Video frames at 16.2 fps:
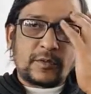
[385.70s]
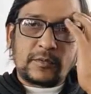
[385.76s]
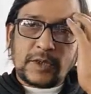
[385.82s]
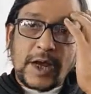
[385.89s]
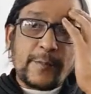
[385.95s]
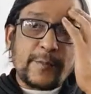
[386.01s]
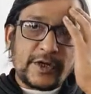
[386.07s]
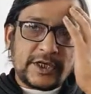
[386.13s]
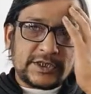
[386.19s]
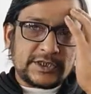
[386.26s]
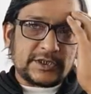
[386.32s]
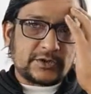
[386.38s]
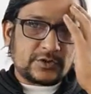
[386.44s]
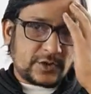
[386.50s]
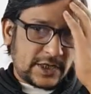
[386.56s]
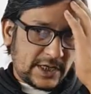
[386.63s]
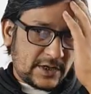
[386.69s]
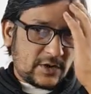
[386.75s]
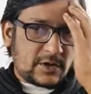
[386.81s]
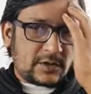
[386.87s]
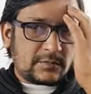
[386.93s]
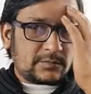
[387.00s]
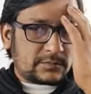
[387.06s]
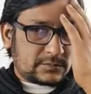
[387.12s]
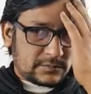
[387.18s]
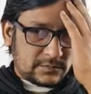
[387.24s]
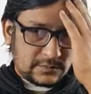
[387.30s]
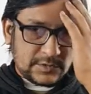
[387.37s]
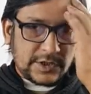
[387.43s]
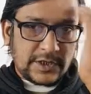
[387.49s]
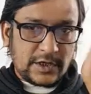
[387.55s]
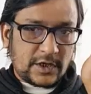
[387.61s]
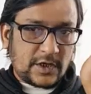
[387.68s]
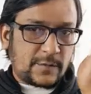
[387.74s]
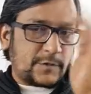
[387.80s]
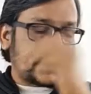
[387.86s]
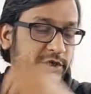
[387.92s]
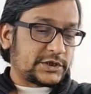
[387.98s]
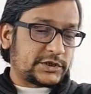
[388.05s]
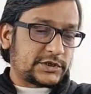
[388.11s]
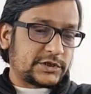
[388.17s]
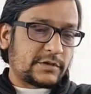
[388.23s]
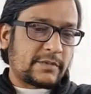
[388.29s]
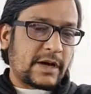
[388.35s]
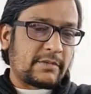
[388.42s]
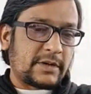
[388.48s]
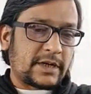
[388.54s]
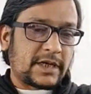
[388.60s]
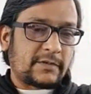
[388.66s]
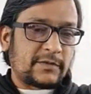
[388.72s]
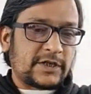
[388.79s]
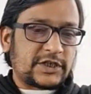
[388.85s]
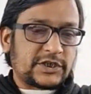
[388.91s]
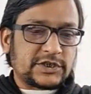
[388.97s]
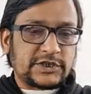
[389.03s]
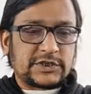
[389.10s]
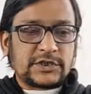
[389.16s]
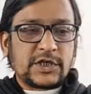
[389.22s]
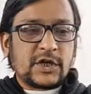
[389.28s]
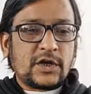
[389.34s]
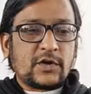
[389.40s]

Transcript: communications, okay, or written communications or verbal communications.